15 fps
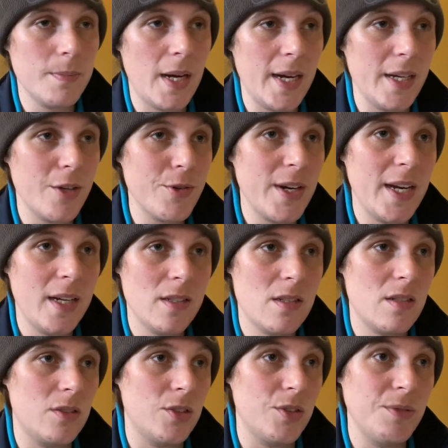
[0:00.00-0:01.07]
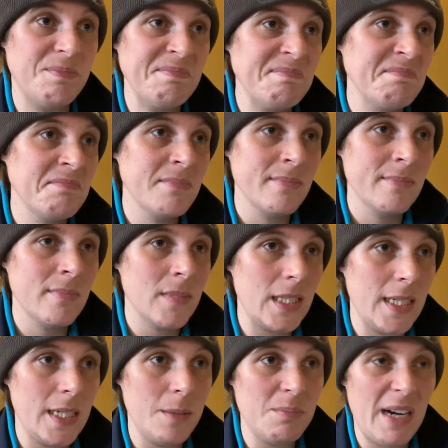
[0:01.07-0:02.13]
My grey, so
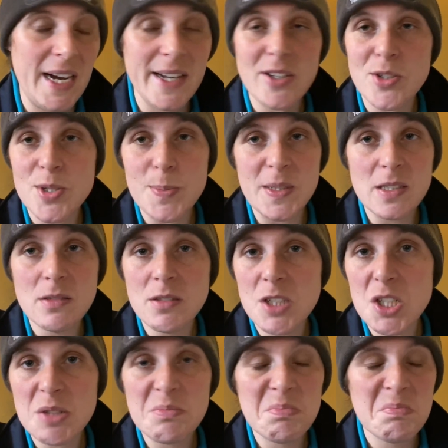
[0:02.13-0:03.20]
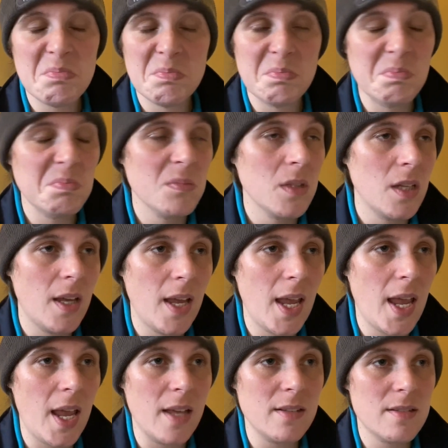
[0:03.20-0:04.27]
my husband
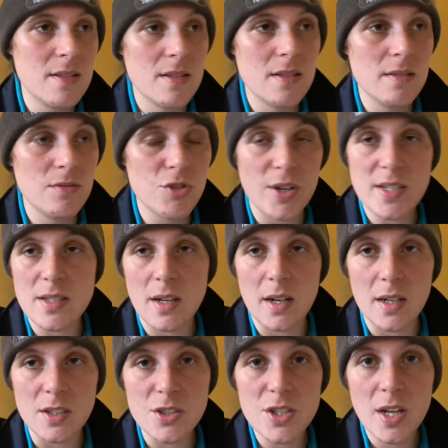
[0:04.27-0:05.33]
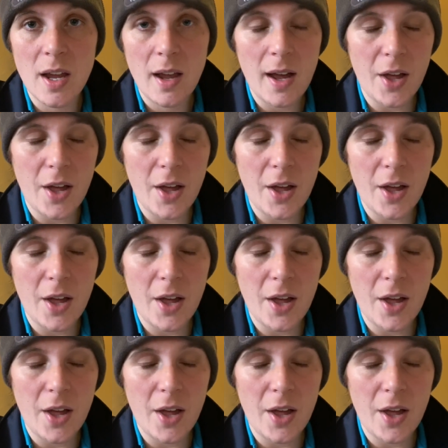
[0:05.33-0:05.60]
hates dressage.